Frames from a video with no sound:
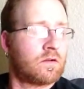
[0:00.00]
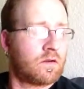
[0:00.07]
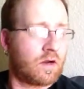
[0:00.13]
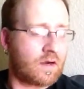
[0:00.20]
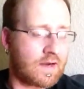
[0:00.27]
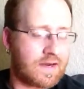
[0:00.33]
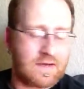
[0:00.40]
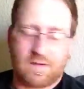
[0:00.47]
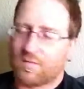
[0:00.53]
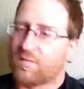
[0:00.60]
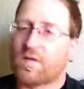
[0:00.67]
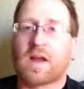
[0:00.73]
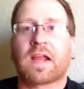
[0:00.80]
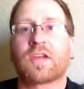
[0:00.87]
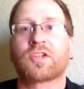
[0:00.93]
Alright?
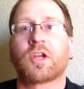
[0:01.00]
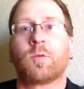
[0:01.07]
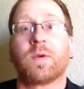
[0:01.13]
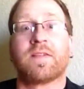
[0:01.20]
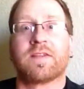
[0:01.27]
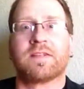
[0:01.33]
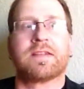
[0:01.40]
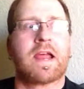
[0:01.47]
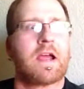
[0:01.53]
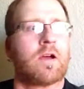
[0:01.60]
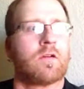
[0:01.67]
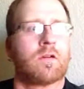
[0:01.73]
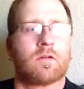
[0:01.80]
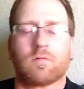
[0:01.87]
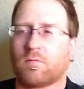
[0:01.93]
Fuck, I should have written these
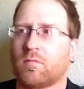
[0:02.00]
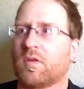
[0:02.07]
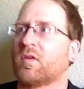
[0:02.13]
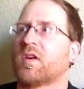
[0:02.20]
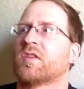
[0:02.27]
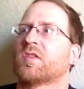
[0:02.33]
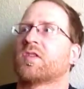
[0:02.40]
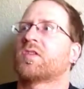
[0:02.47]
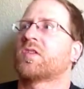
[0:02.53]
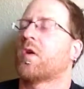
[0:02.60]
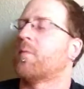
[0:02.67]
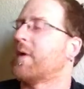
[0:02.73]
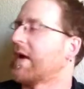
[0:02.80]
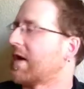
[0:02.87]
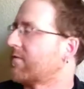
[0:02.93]
down, because there's so
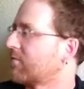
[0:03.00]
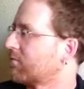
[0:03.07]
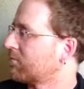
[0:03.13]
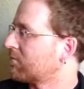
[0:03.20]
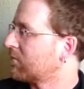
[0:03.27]
many of them.